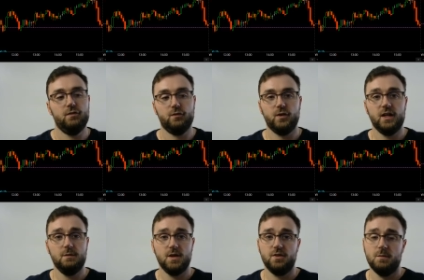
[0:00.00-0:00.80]
feel free to
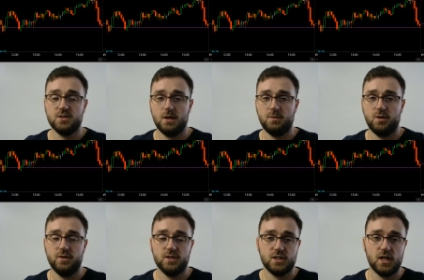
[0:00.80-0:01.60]
give me a thumbs up
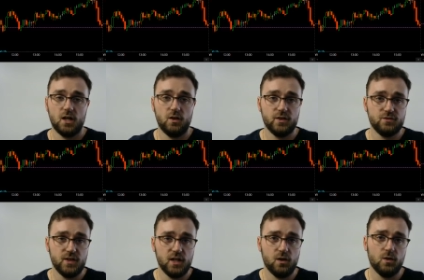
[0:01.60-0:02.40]
on this
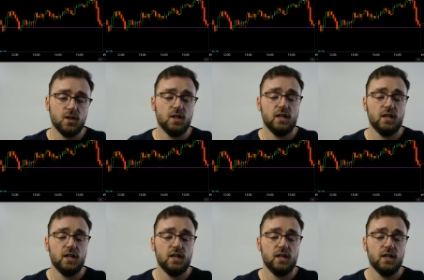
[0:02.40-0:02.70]
video.